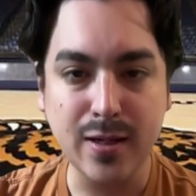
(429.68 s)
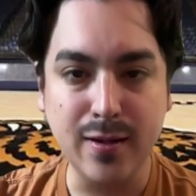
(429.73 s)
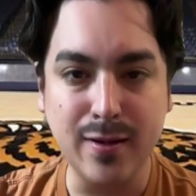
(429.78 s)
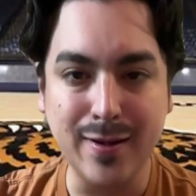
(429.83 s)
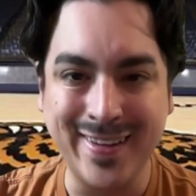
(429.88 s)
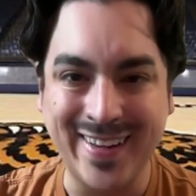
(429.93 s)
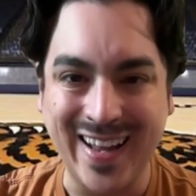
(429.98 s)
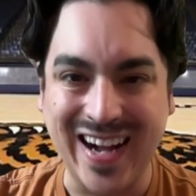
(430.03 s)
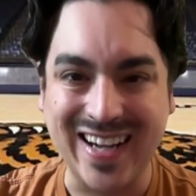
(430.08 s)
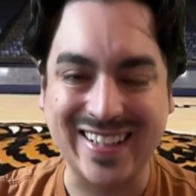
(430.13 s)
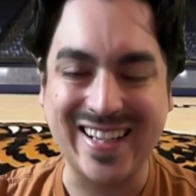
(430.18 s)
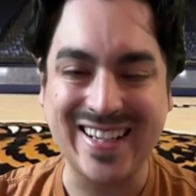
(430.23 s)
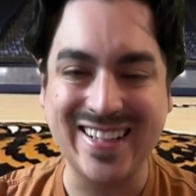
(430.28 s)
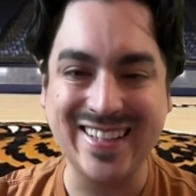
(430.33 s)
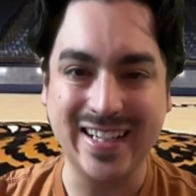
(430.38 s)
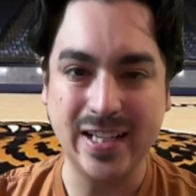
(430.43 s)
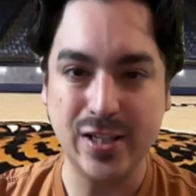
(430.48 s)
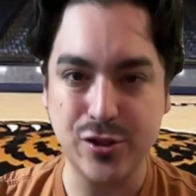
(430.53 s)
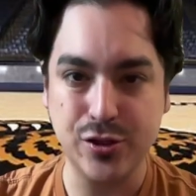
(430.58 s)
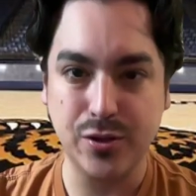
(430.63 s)
not getting
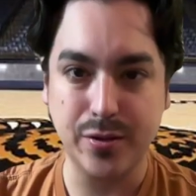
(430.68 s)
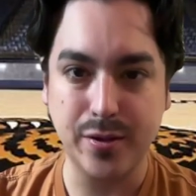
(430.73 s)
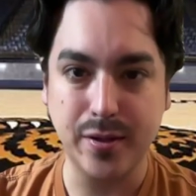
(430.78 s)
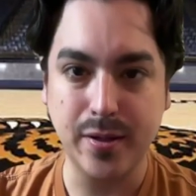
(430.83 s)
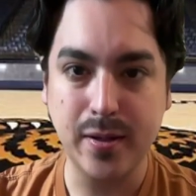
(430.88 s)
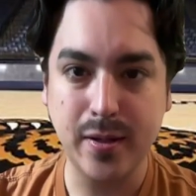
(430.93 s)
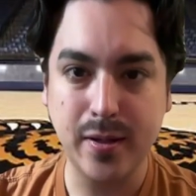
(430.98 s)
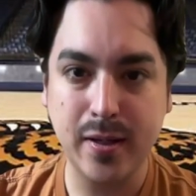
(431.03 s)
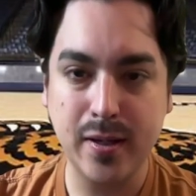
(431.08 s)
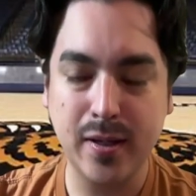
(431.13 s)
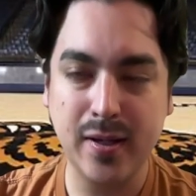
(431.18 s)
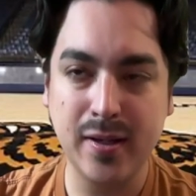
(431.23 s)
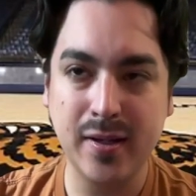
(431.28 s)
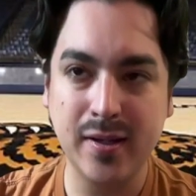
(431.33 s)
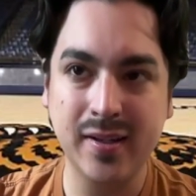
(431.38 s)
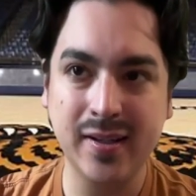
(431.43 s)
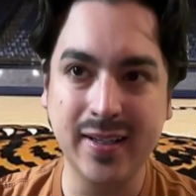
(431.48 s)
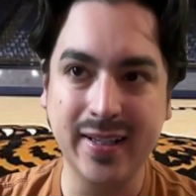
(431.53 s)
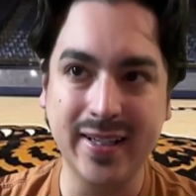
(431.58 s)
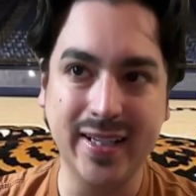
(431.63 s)
injured.
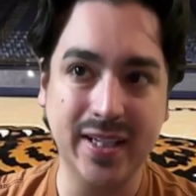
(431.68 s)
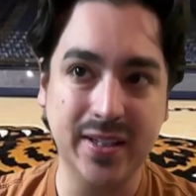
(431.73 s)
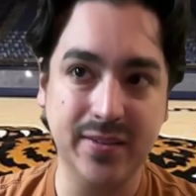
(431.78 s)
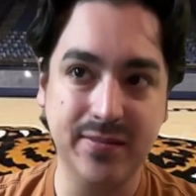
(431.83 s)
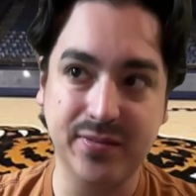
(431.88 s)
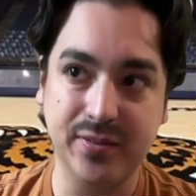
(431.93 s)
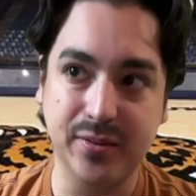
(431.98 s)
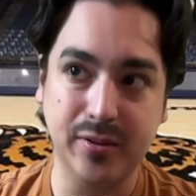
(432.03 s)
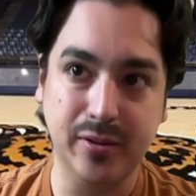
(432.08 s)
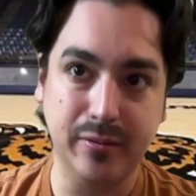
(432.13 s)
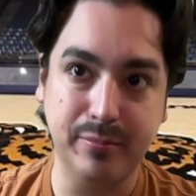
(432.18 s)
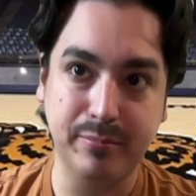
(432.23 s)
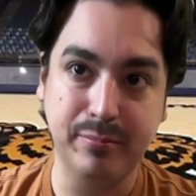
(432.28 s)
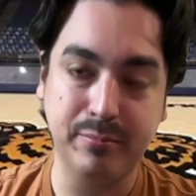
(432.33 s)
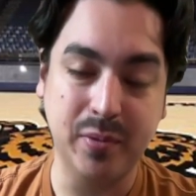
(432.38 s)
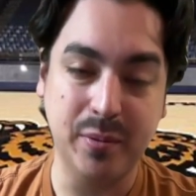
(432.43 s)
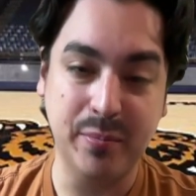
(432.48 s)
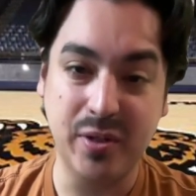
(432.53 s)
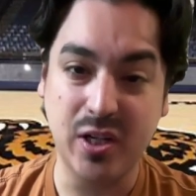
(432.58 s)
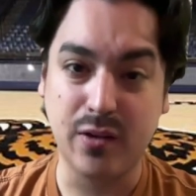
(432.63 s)
And for
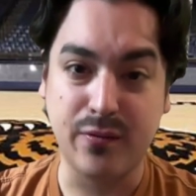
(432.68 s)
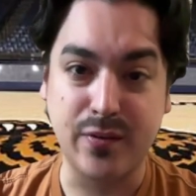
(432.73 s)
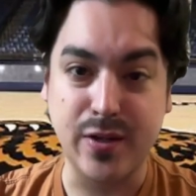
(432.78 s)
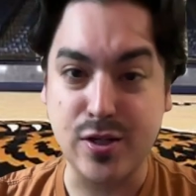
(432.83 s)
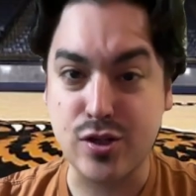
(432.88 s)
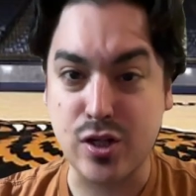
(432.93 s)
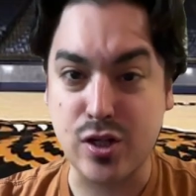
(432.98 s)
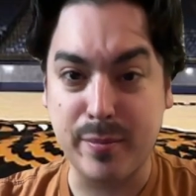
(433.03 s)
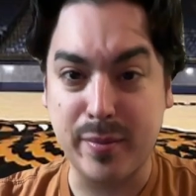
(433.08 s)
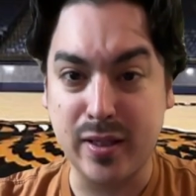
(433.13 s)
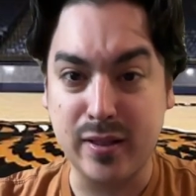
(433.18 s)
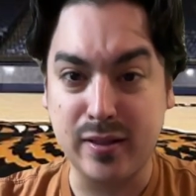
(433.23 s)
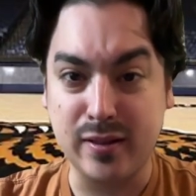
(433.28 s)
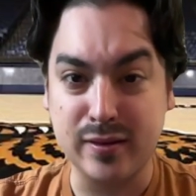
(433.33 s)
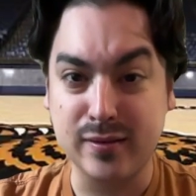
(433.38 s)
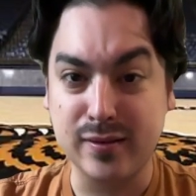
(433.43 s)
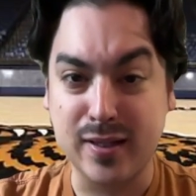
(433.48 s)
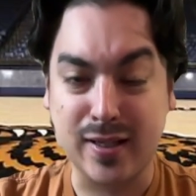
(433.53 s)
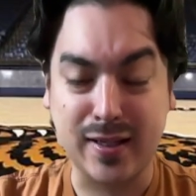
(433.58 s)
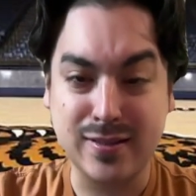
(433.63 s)
Biberovic, I
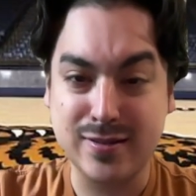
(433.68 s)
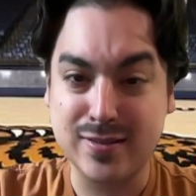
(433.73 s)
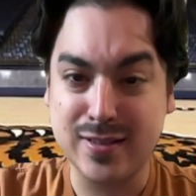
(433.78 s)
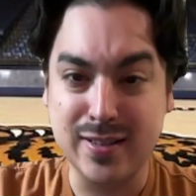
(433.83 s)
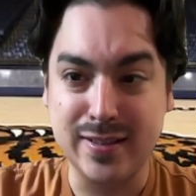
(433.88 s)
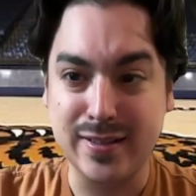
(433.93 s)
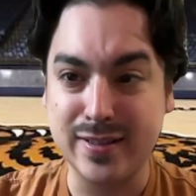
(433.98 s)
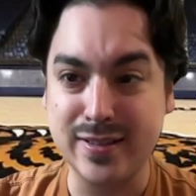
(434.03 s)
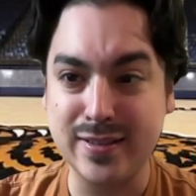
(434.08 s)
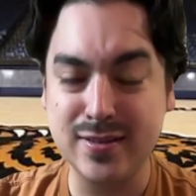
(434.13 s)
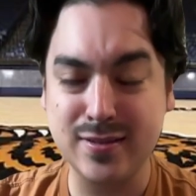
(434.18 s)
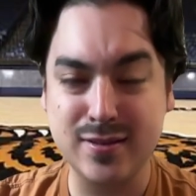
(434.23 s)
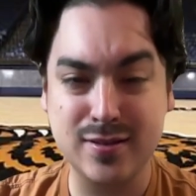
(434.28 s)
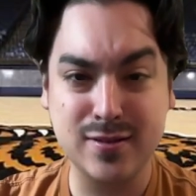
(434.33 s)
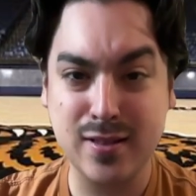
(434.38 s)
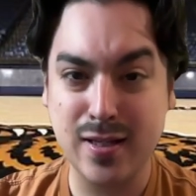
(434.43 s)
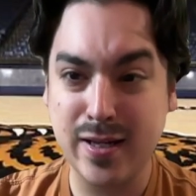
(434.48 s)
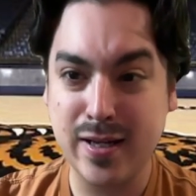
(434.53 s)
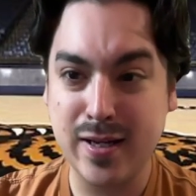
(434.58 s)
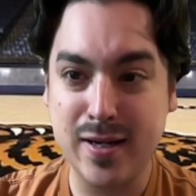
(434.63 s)
mean, like I said,
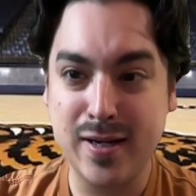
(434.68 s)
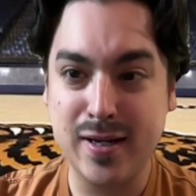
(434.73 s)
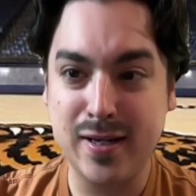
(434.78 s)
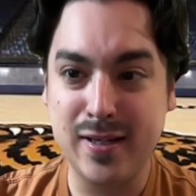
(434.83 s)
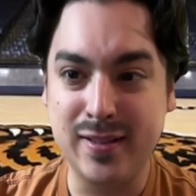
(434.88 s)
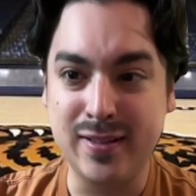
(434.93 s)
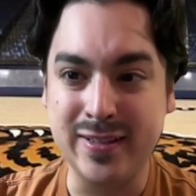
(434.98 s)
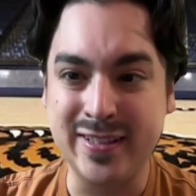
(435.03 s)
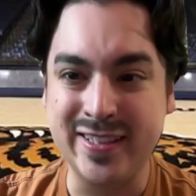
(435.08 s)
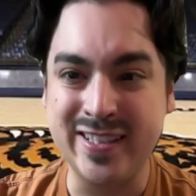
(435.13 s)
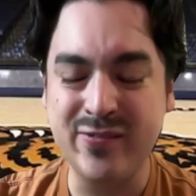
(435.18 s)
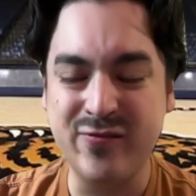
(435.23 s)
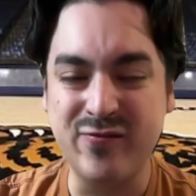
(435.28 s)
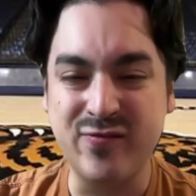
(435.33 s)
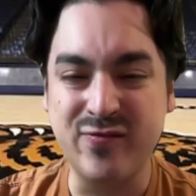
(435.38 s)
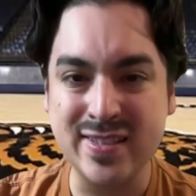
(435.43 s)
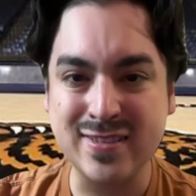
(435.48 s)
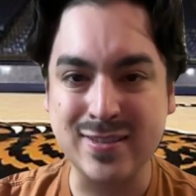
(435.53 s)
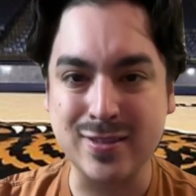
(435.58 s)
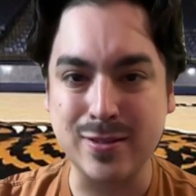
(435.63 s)
he
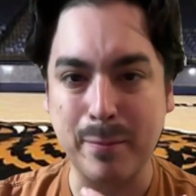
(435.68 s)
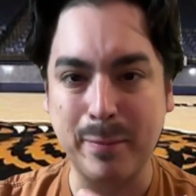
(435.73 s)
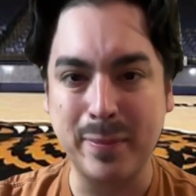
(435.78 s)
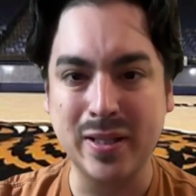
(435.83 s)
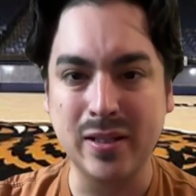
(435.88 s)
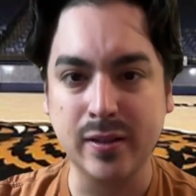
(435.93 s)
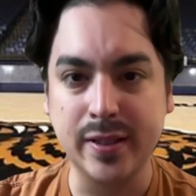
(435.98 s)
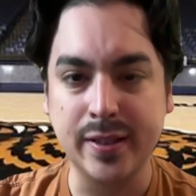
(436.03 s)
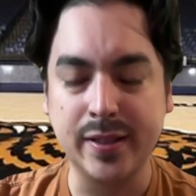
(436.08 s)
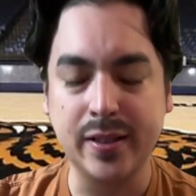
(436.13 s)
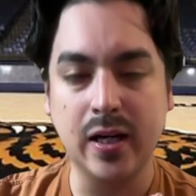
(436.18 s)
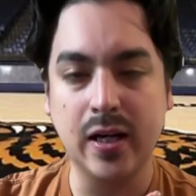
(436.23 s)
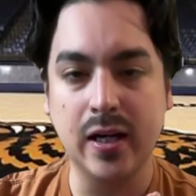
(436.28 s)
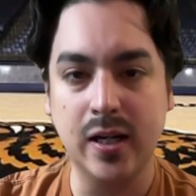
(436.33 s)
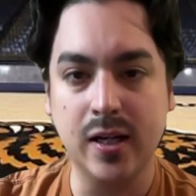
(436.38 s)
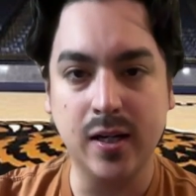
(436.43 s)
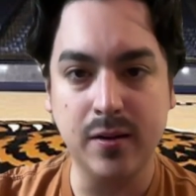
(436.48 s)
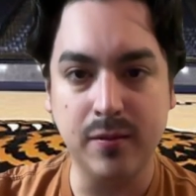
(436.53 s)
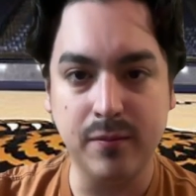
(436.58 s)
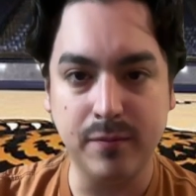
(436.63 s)
fits the billing
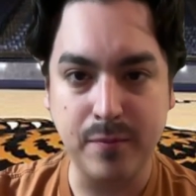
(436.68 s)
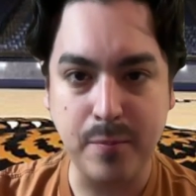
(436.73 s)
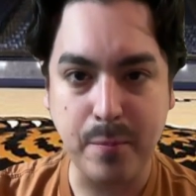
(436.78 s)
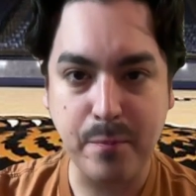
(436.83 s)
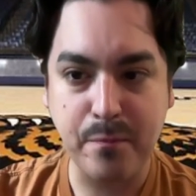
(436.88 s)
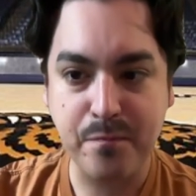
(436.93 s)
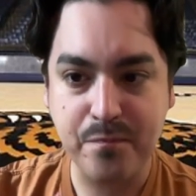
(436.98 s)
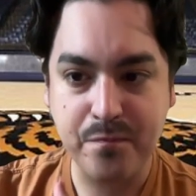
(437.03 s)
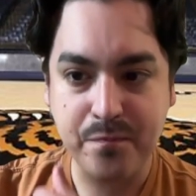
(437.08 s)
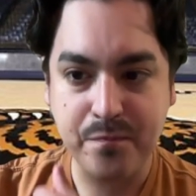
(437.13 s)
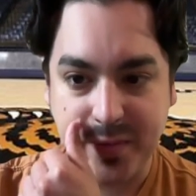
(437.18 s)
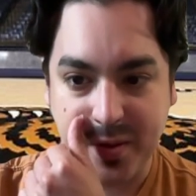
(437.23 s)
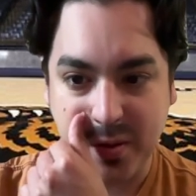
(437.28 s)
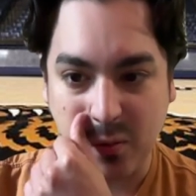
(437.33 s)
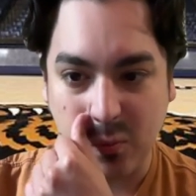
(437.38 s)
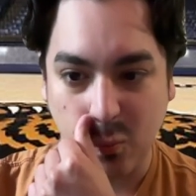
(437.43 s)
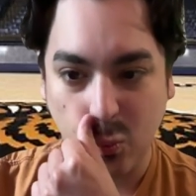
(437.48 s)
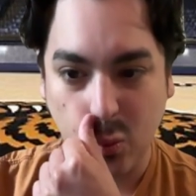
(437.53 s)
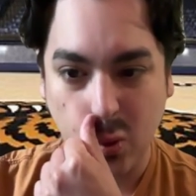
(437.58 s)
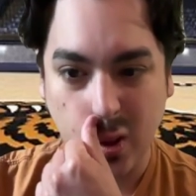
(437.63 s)
of
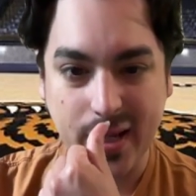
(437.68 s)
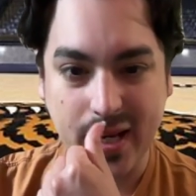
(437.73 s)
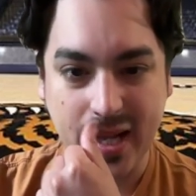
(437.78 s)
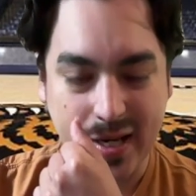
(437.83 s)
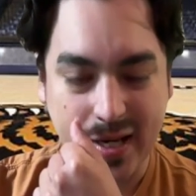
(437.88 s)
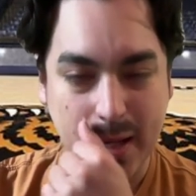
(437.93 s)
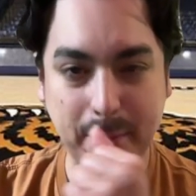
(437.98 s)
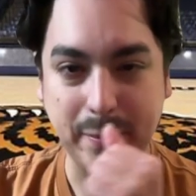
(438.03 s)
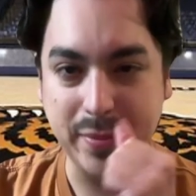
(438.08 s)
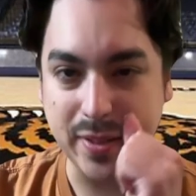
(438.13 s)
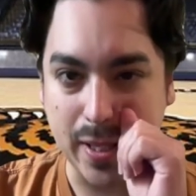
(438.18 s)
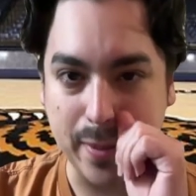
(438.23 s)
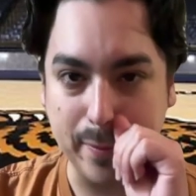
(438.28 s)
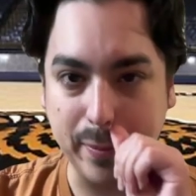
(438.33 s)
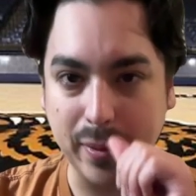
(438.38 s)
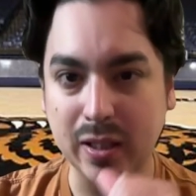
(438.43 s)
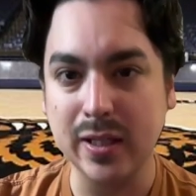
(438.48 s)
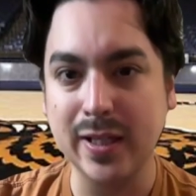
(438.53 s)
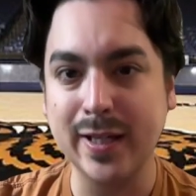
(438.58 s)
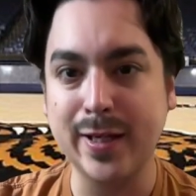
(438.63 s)
what an NBA
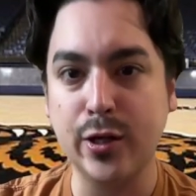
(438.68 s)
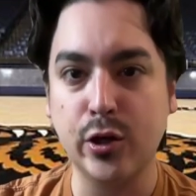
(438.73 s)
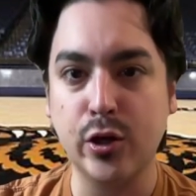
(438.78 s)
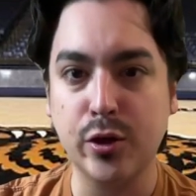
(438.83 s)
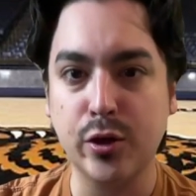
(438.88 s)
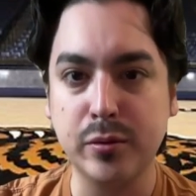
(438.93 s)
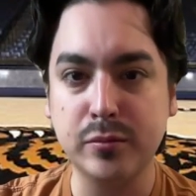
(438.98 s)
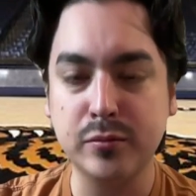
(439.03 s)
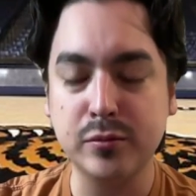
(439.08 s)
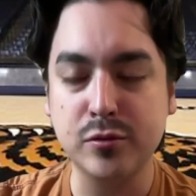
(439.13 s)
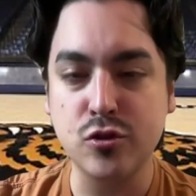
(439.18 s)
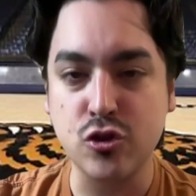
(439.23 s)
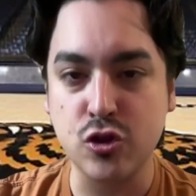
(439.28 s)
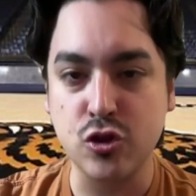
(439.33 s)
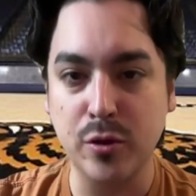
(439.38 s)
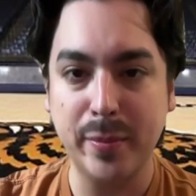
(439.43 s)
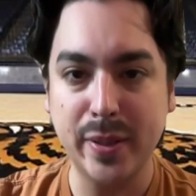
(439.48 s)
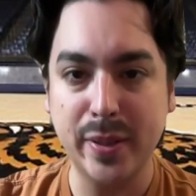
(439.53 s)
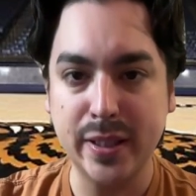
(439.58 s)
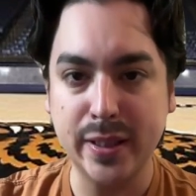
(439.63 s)
player
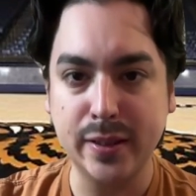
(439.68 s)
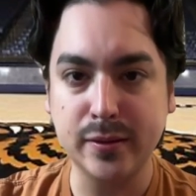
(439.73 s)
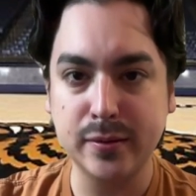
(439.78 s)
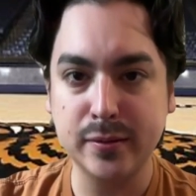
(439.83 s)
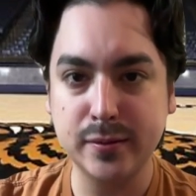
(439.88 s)
should be.